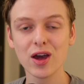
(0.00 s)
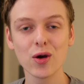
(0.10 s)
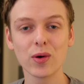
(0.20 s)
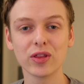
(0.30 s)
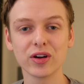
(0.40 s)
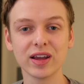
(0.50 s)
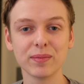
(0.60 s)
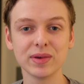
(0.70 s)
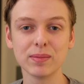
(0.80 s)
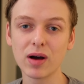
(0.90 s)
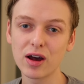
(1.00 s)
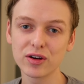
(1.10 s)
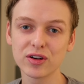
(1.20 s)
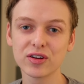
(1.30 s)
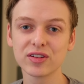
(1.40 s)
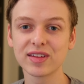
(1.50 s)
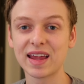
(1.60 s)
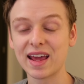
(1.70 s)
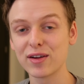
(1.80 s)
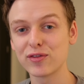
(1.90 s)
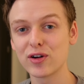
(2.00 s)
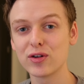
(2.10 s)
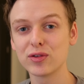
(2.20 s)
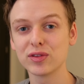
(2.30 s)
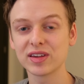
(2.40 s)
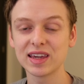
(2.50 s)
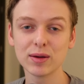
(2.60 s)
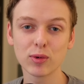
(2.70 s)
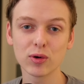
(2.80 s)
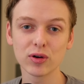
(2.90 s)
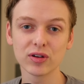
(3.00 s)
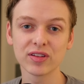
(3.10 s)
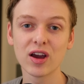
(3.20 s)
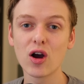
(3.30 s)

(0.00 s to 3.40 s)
whether it be monitors and headphones, keyboards,